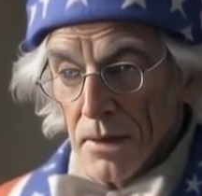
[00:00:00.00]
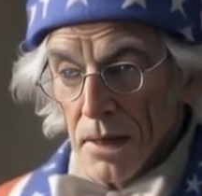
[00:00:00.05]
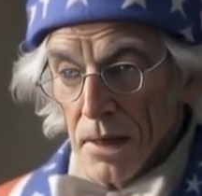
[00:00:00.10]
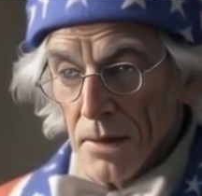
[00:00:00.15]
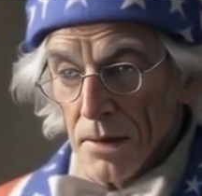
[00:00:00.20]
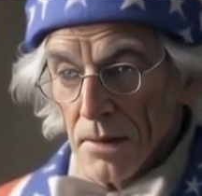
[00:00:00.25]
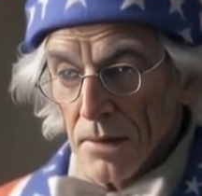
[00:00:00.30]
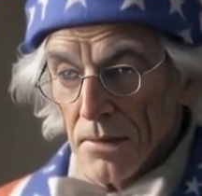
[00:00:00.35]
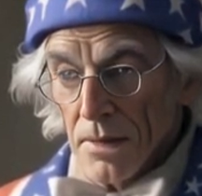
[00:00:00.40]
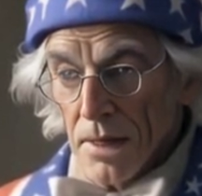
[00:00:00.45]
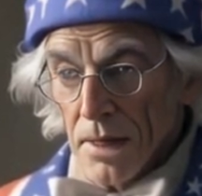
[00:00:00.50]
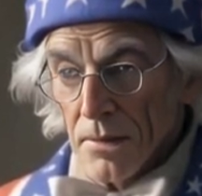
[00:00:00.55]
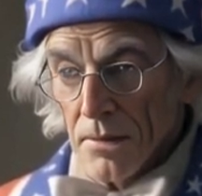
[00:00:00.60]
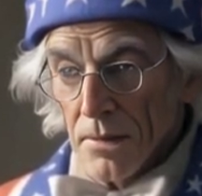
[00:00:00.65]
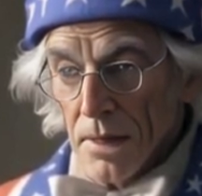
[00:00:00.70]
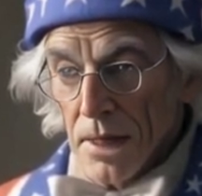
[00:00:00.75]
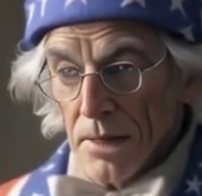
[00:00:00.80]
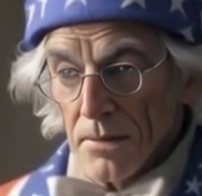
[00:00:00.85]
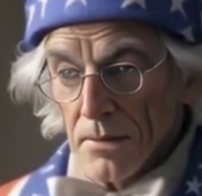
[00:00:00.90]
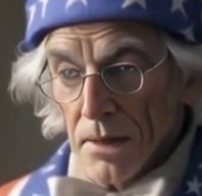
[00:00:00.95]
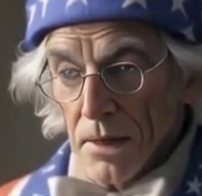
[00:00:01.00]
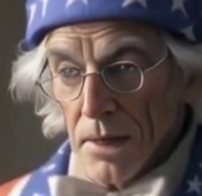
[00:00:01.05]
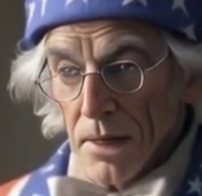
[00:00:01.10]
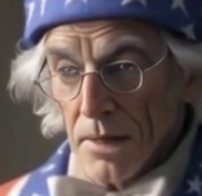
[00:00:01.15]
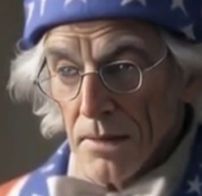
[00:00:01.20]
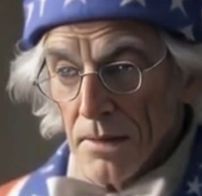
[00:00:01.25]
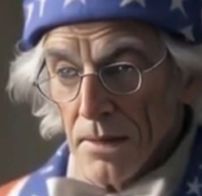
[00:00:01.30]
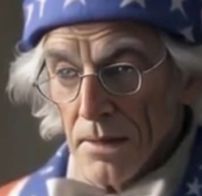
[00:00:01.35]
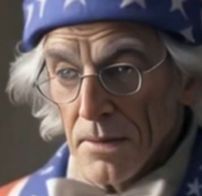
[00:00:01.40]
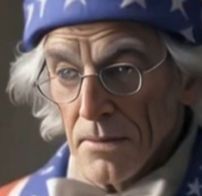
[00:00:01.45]
coercion or
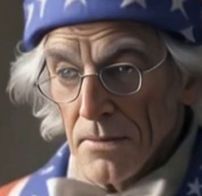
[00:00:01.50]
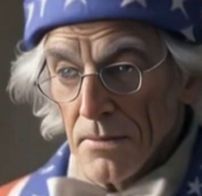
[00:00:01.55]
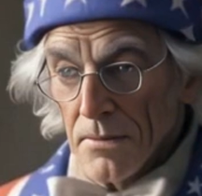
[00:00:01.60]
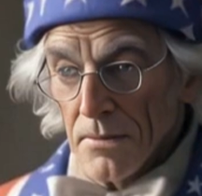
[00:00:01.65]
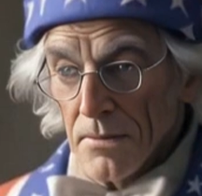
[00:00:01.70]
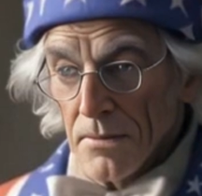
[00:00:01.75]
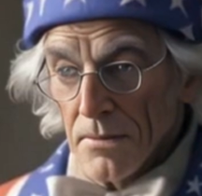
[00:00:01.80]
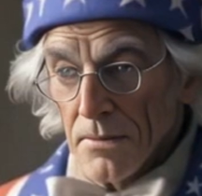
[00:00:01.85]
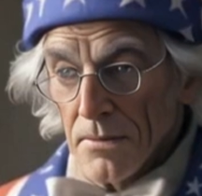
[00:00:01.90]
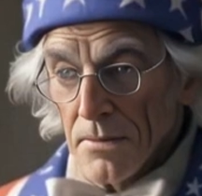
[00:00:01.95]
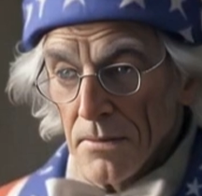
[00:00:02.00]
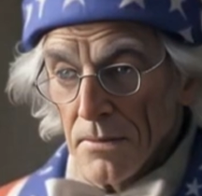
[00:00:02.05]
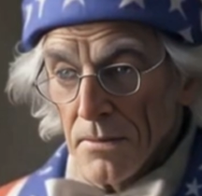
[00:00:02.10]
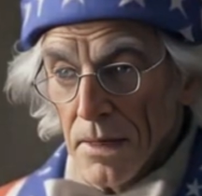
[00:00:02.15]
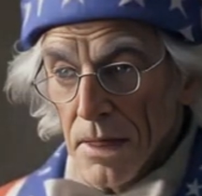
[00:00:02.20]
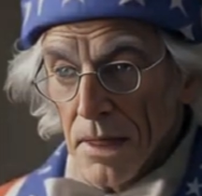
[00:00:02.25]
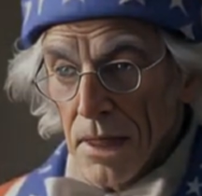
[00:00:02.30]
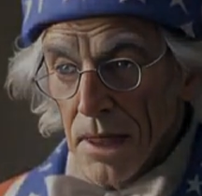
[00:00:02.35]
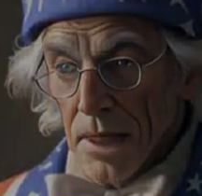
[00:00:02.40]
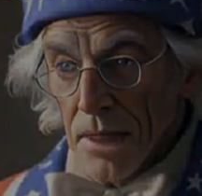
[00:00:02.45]
influence. The